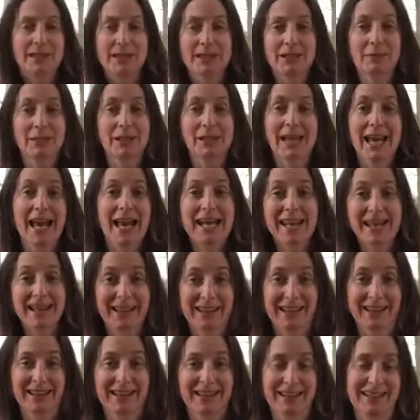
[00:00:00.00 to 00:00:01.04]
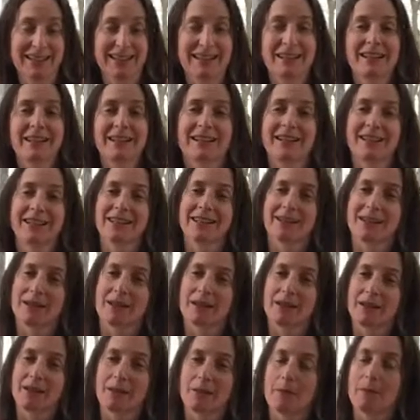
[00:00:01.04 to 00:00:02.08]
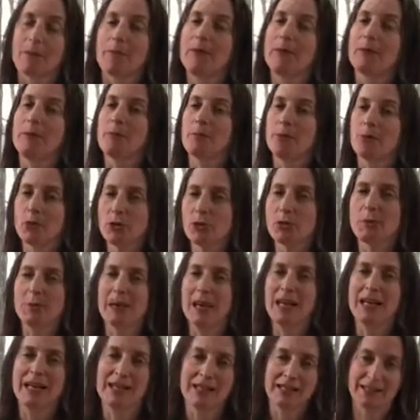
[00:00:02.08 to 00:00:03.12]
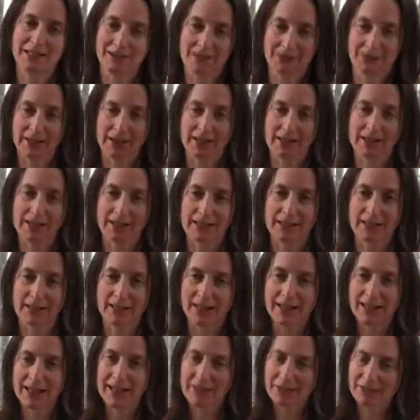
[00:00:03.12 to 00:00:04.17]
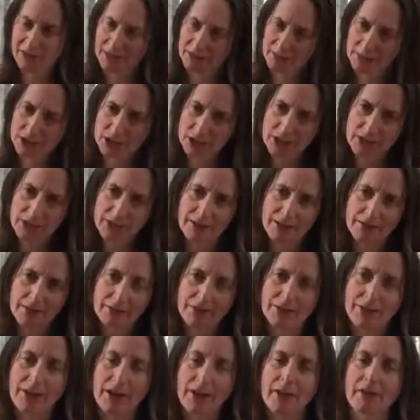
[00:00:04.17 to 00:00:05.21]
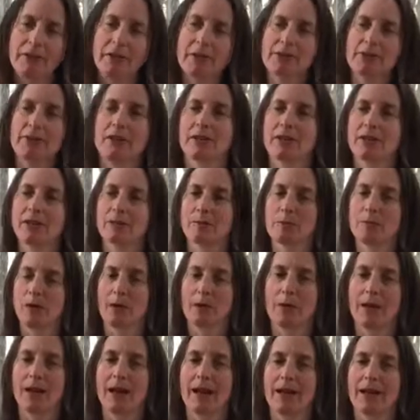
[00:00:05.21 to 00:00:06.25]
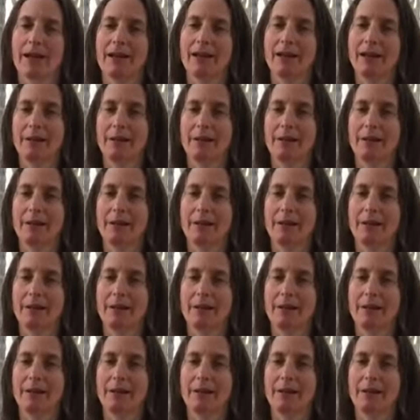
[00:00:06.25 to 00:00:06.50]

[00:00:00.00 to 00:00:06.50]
really anything. But most pain is affected, even if it's just in a very, very small way,